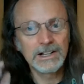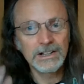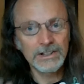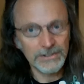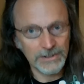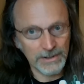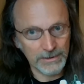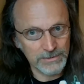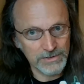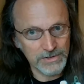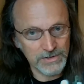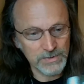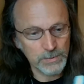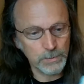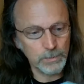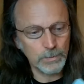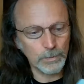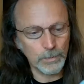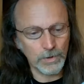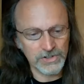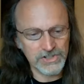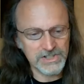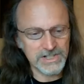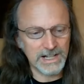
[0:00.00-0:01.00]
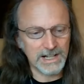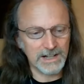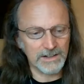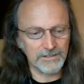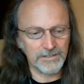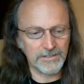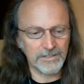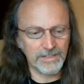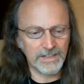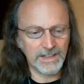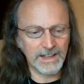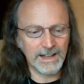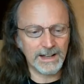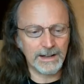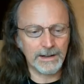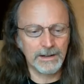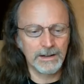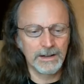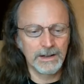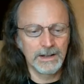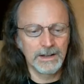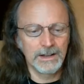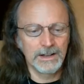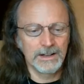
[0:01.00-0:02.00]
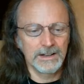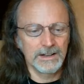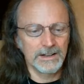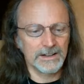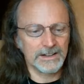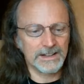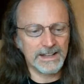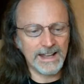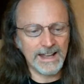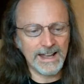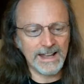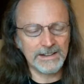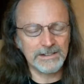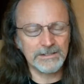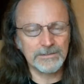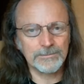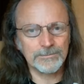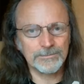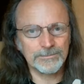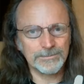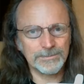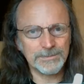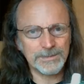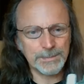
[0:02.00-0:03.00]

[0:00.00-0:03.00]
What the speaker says: So just watch out for that. Again,